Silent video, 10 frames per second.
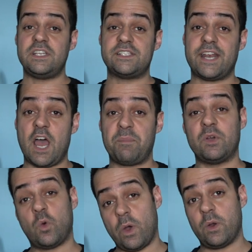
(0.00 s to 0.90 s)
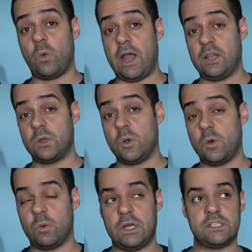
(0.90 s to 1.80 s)
things that happened quite a while
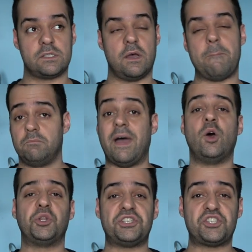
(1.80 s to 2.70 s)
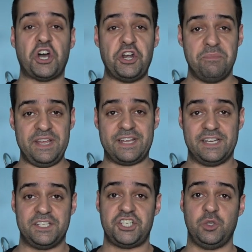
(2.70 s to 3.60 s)
ago was um, my oldest daughter,
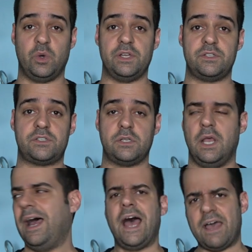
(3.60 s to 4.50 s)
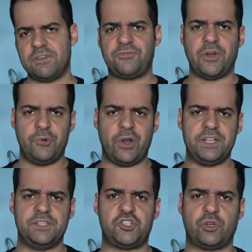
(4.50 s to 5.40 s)
Mika, she was having fun running the